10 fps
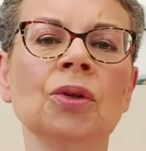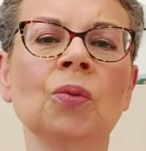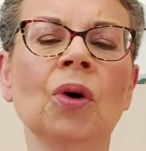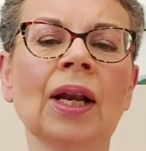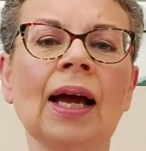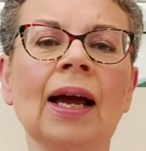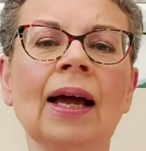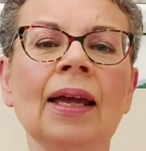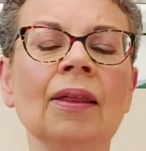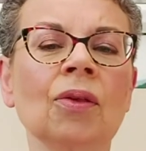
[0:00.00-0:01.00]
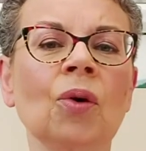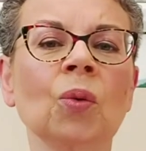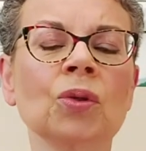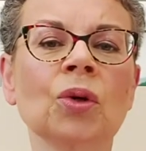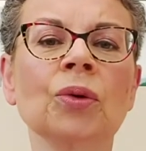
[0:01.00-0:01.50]
what I thought
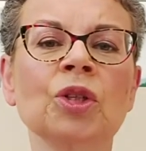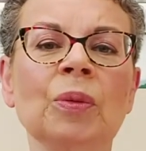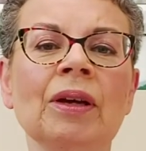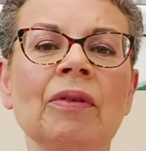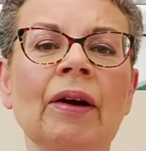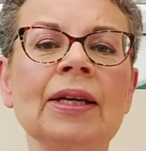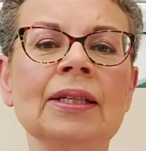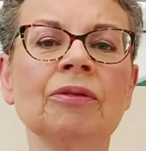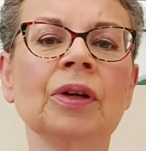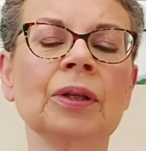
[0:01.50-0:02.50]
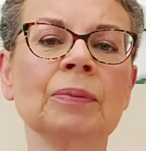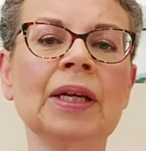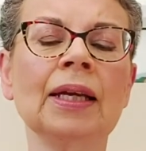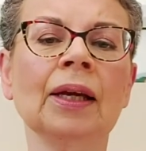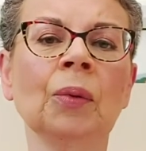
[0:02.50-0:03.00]
was going to be a very difficult
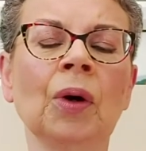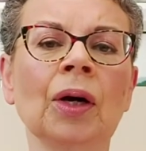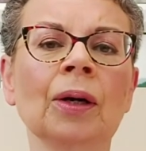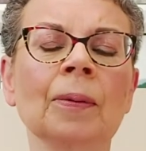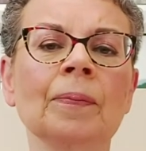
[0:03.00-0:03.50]
meeting in work.